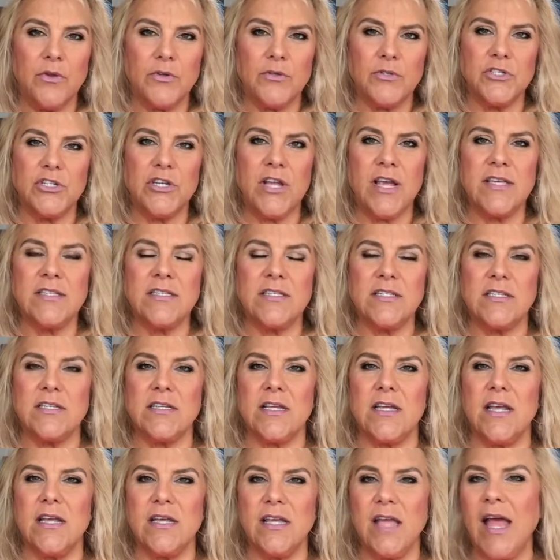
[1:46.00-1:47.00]
chest,
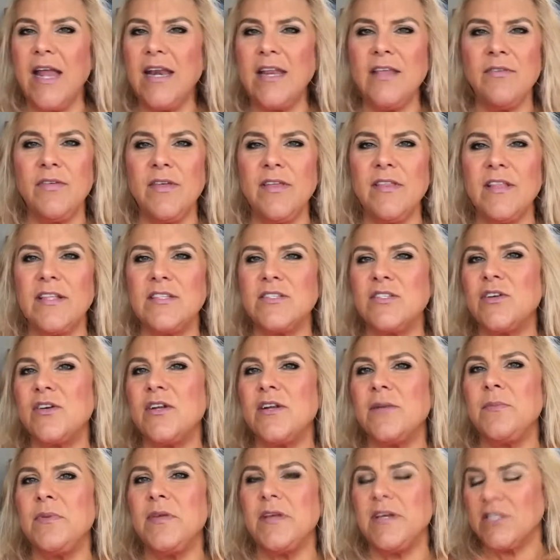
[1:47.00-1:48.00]
anything that's
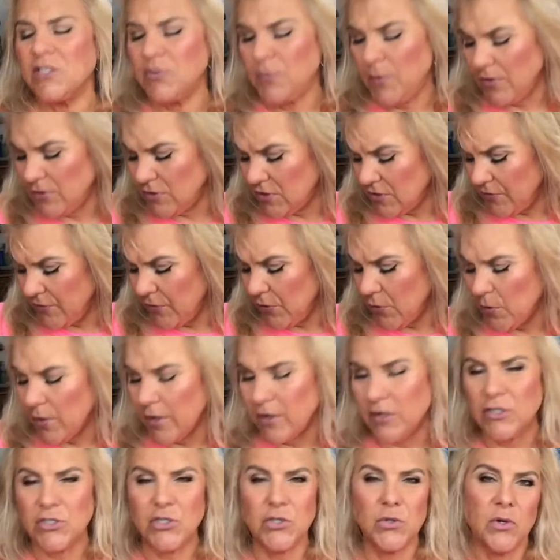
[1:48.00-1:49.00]
going to be exposed. If you're
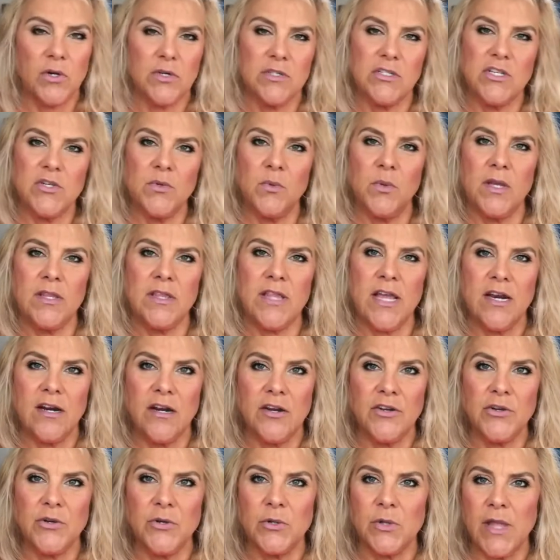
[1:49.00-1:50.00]
wearing shorts, you want that
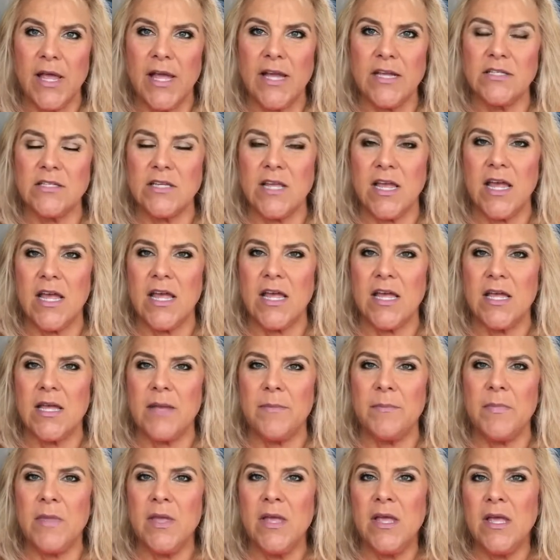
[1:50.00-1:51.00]
on your legs.
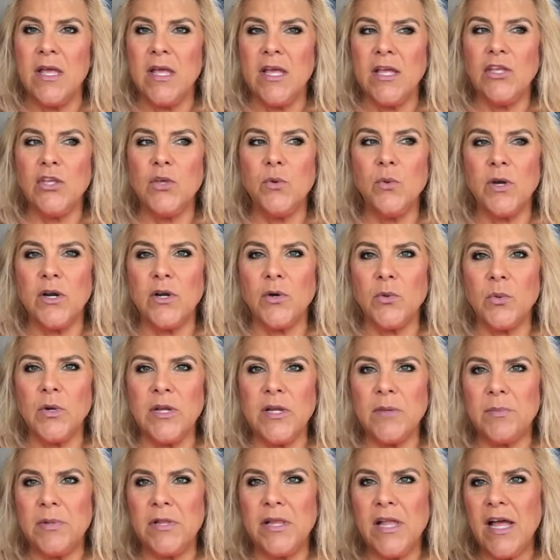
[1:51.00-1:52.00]
You want to
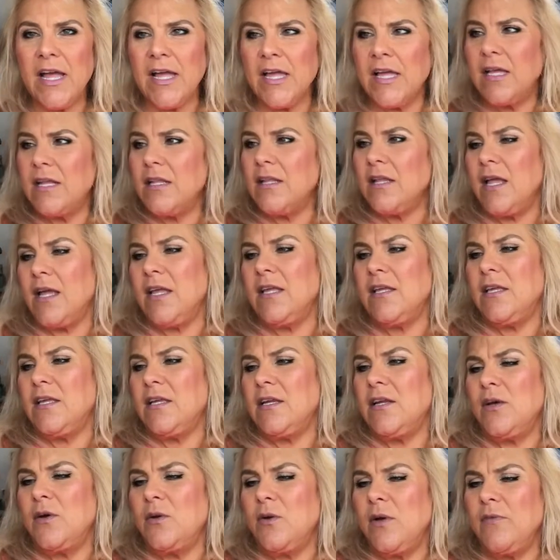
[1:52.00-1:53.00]
reapply it like,
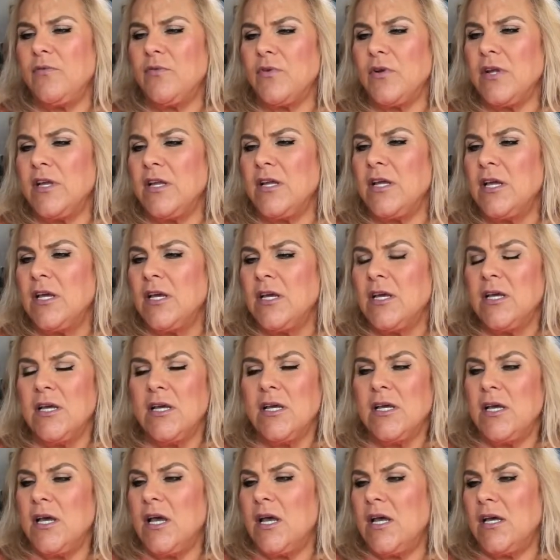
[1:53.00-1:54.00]
every
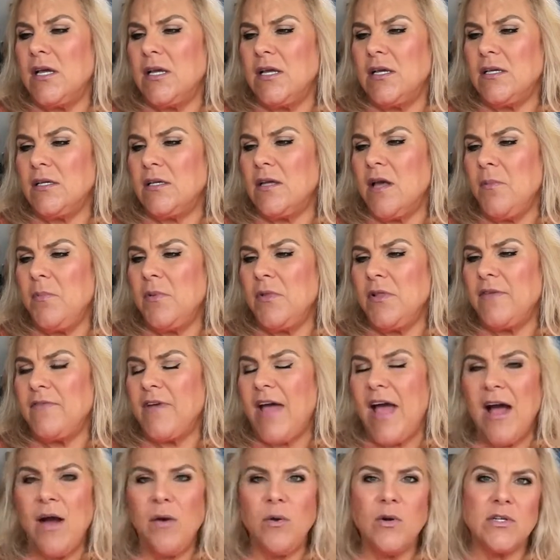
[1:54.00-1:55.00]
couple of
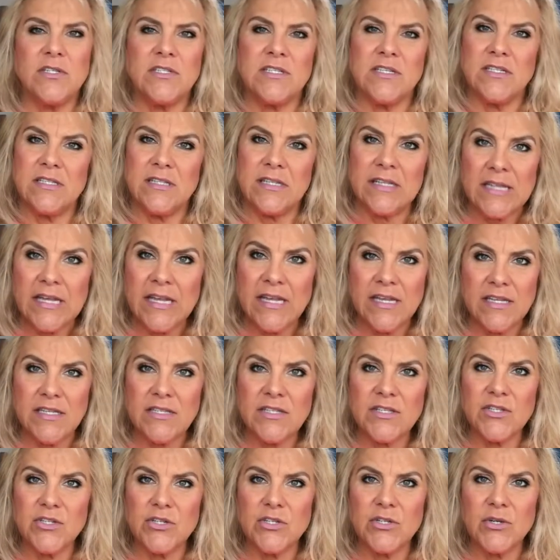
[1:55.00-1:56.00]
hours at
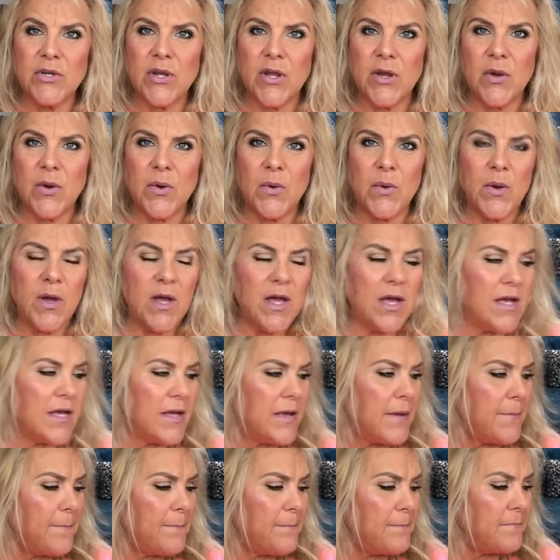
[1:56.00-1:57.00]
least,
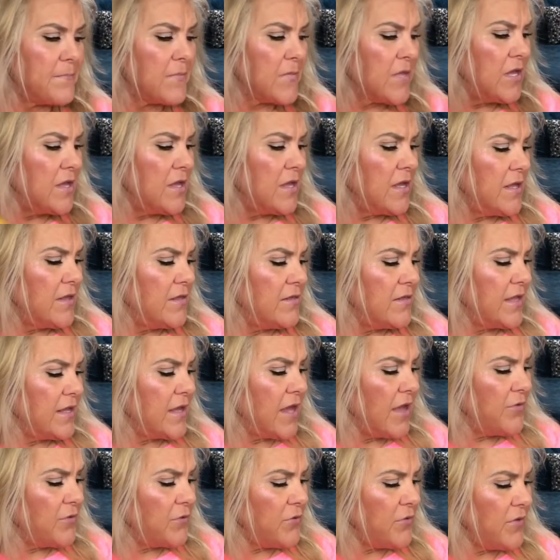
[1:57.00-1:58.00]

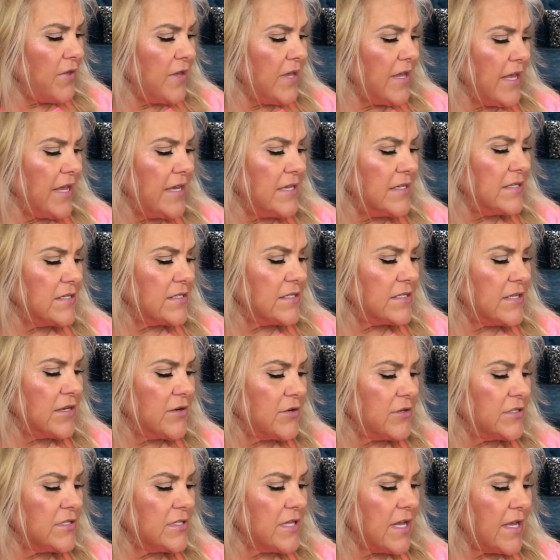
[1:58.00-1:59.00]
The other thing is
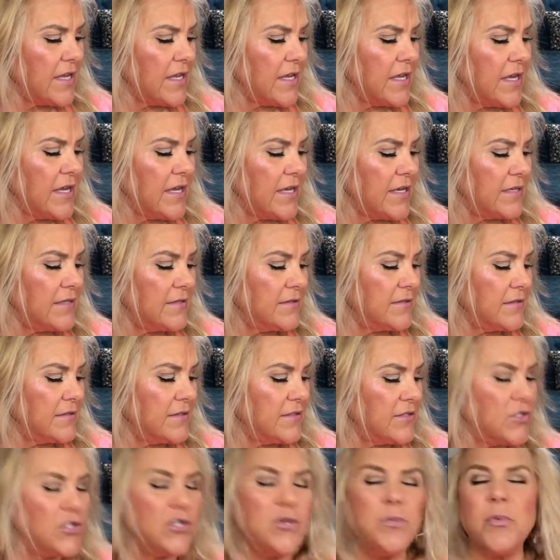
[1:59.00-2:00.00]
there's like
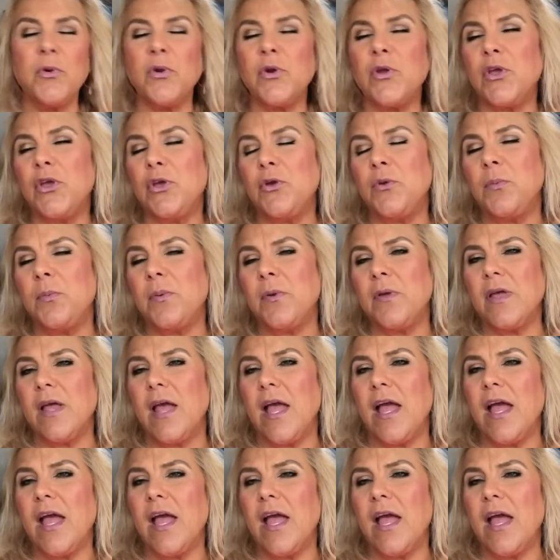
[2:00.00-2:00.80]
a Super Goop